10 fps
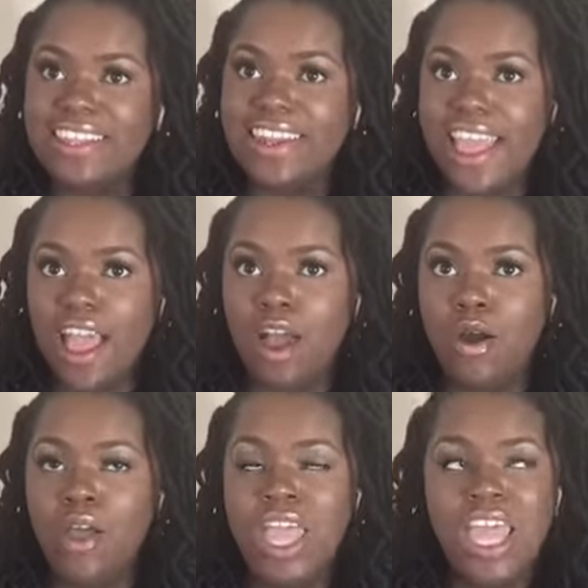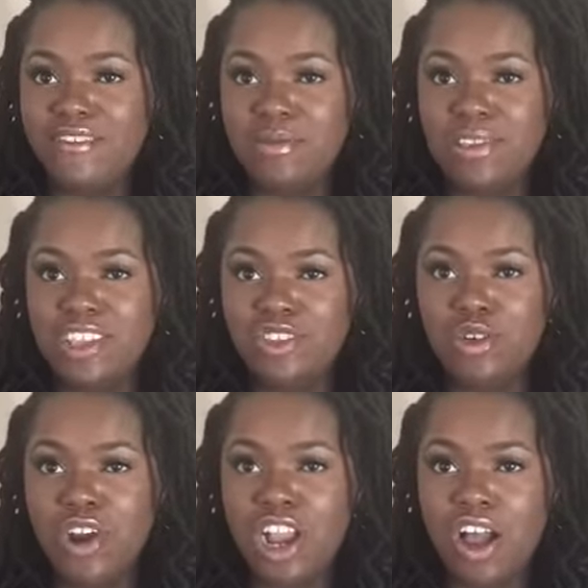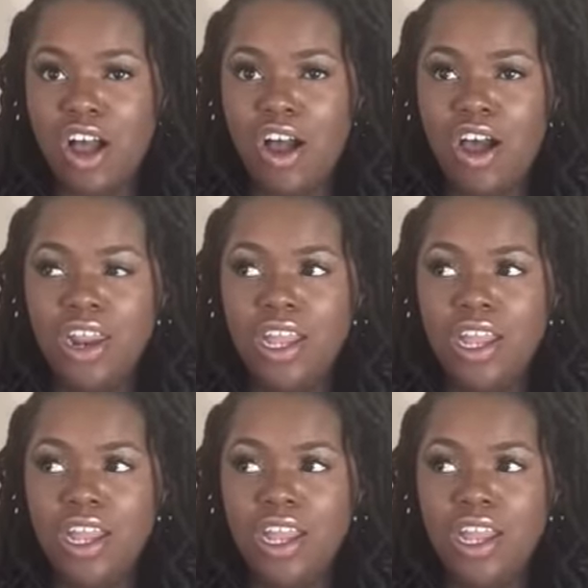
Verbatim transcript: now from this store called